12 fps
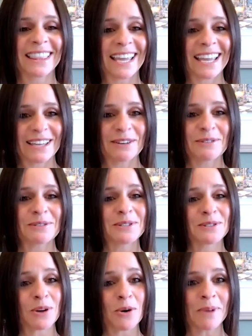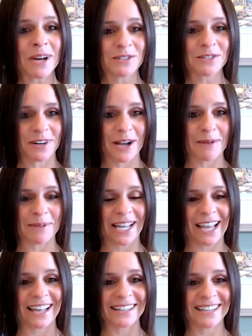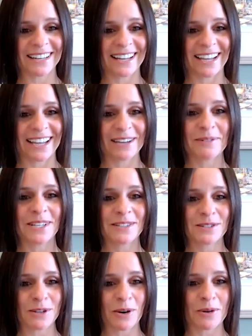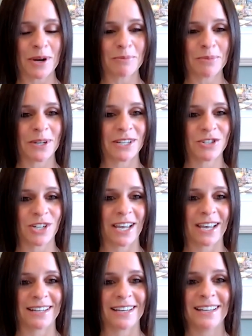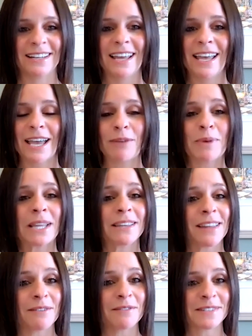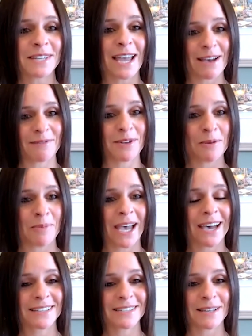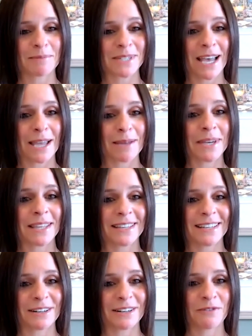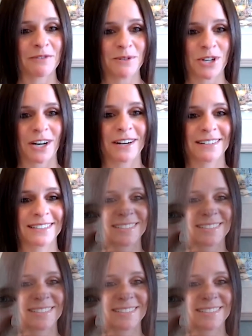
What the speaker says: Thank you so much for coming on today. We so appreciate it. And we'd love to have you back sometime in the near future.